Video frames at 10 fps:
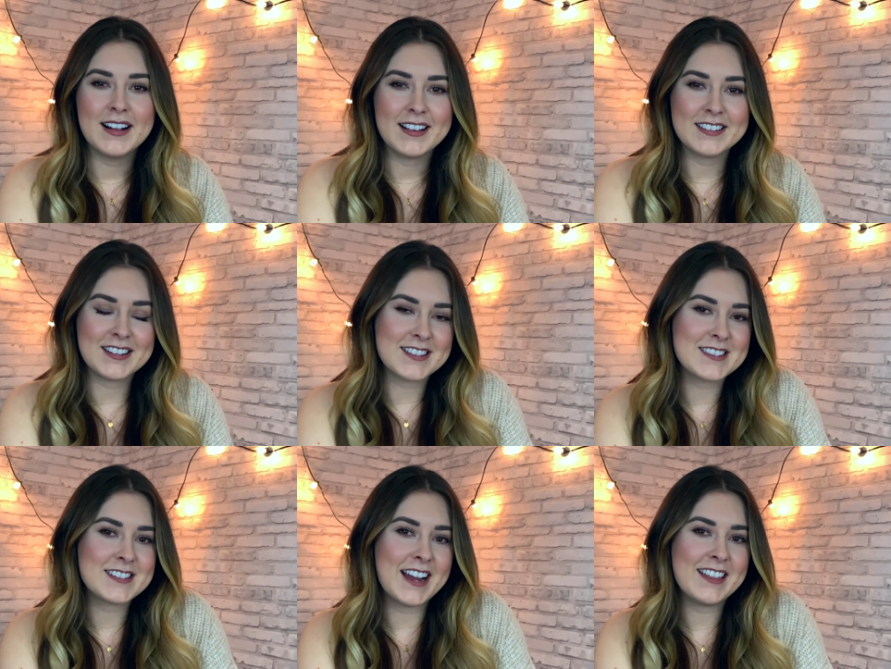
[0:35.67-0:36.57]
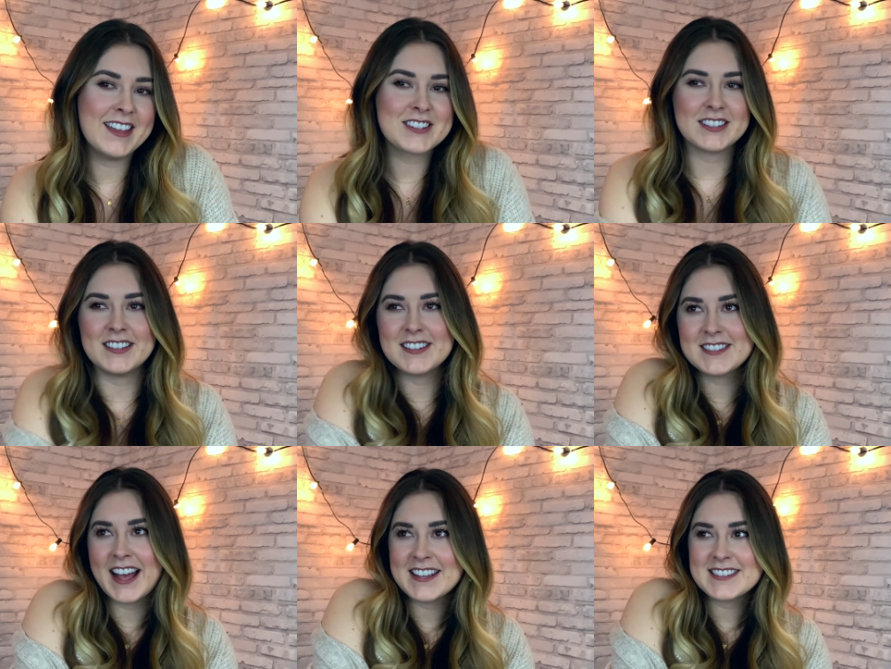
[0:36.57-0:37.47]
a little stylish, a little
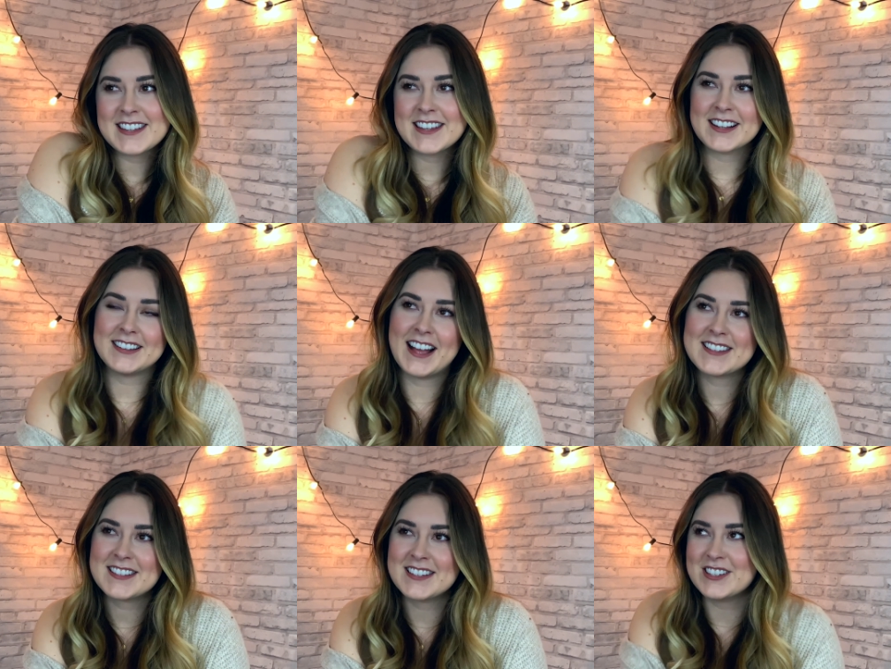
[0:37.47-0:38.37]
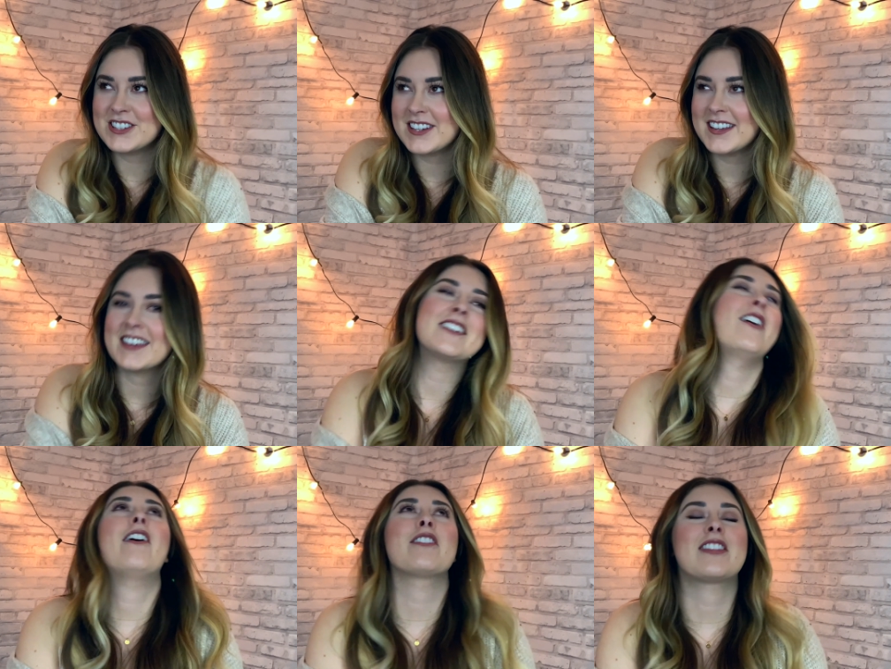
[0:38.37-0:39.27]
sassy and classy and chic and
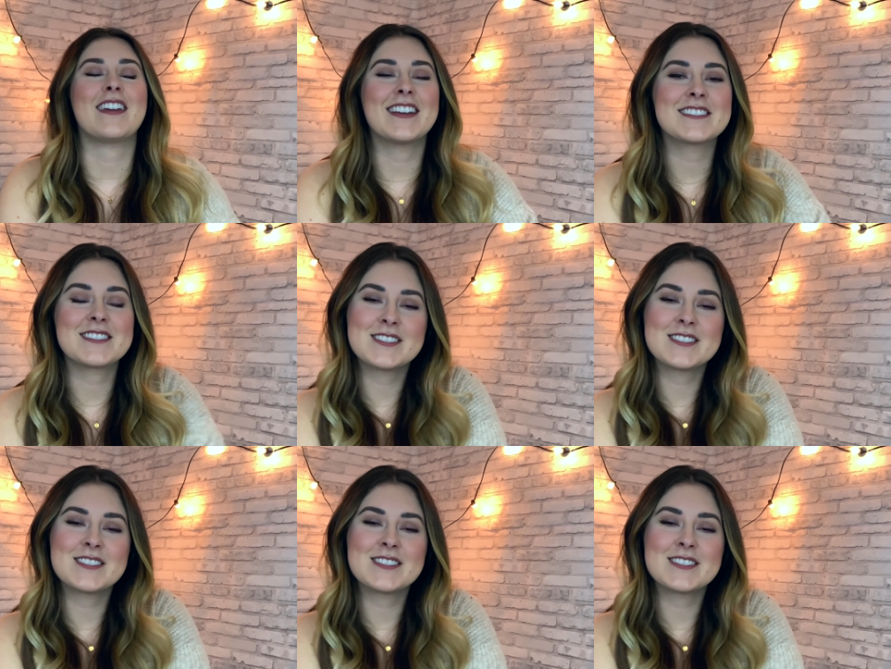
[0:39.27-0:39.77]
all the things.